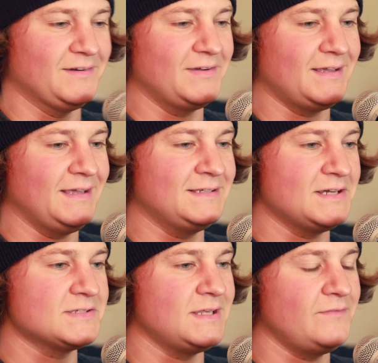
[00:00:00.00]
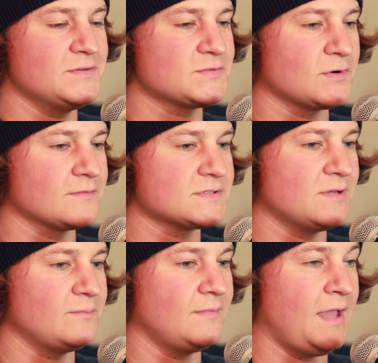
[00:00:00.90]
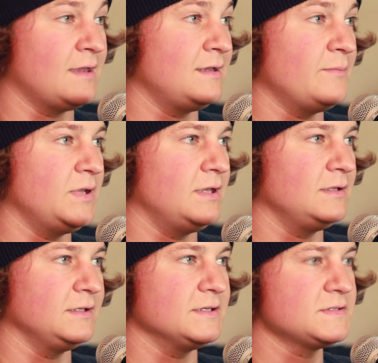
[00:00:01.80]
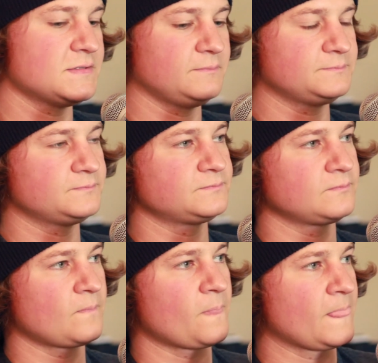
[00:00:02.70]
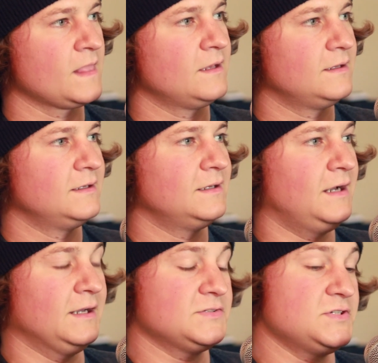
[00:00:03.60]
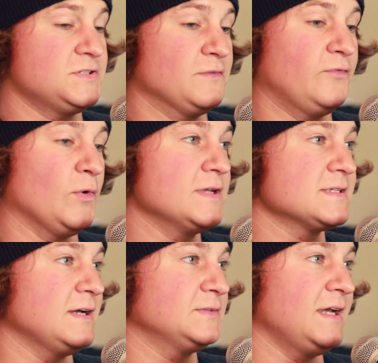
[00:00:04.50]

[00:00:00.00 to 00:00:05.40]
know, it does give you sort of some anonymity at least. It's just your voice out